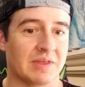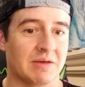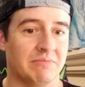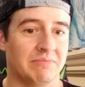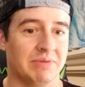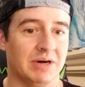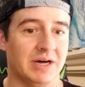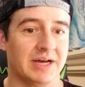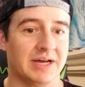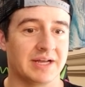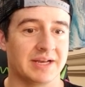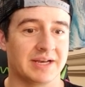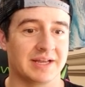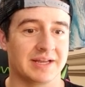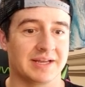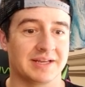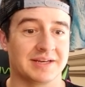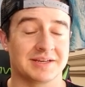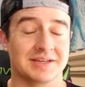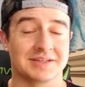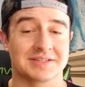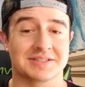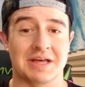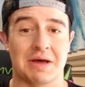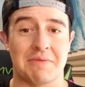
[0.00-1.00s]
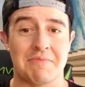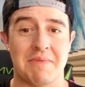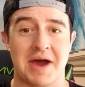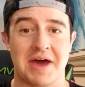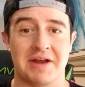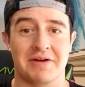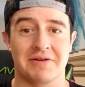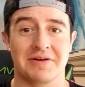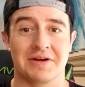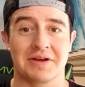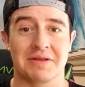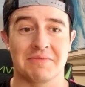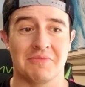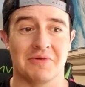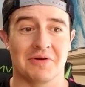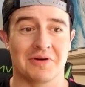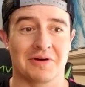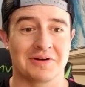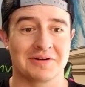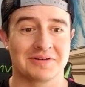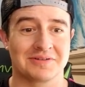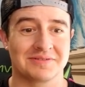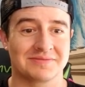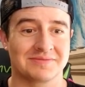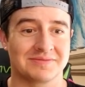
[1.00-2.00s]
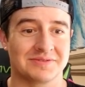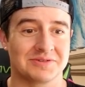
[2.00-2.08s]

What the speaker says: But does that matter anymore?